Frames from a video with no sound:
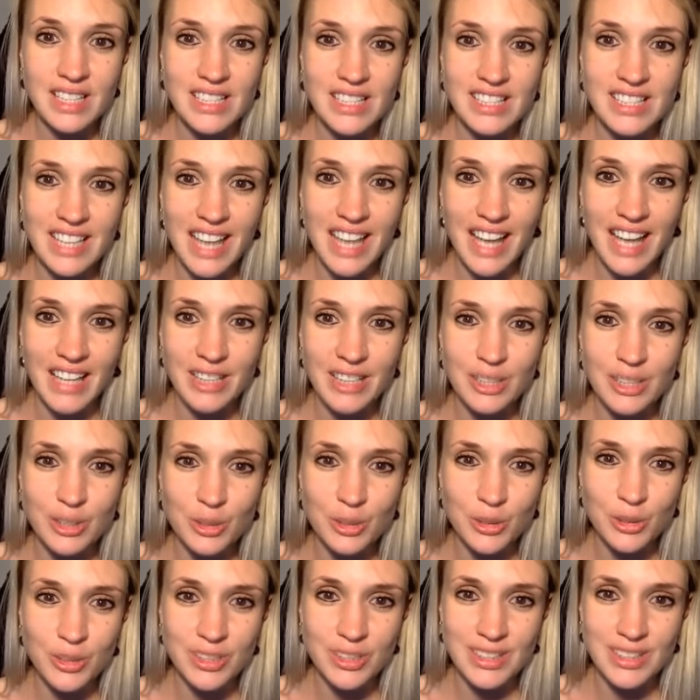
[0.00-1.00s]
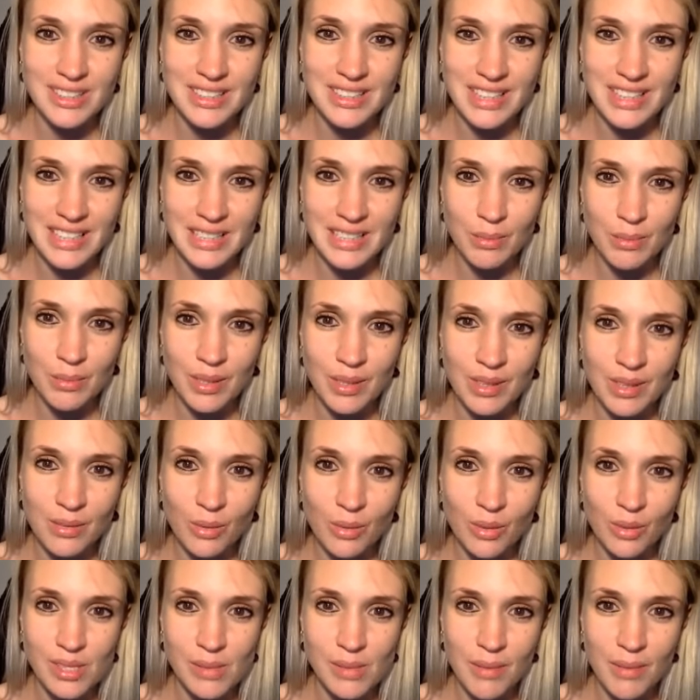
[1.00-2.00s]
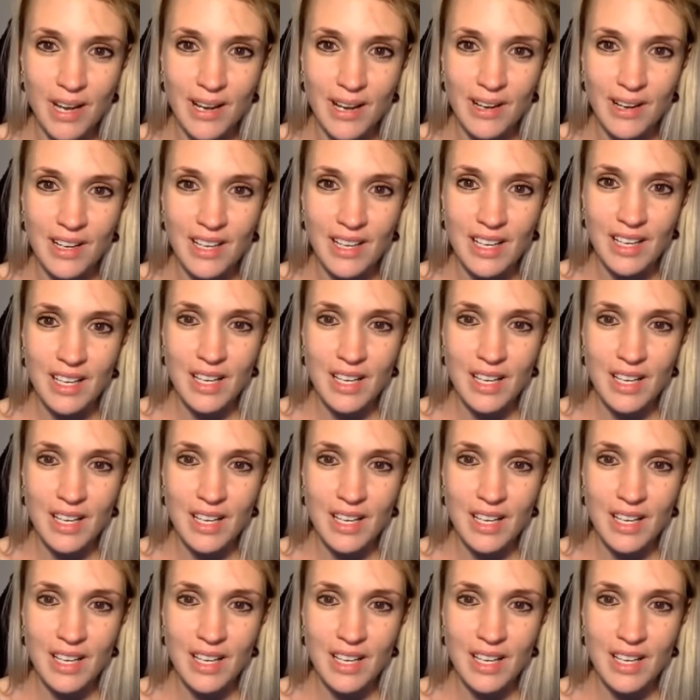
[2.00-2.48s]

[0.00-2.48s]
intellectual and doesn't need to be thought about.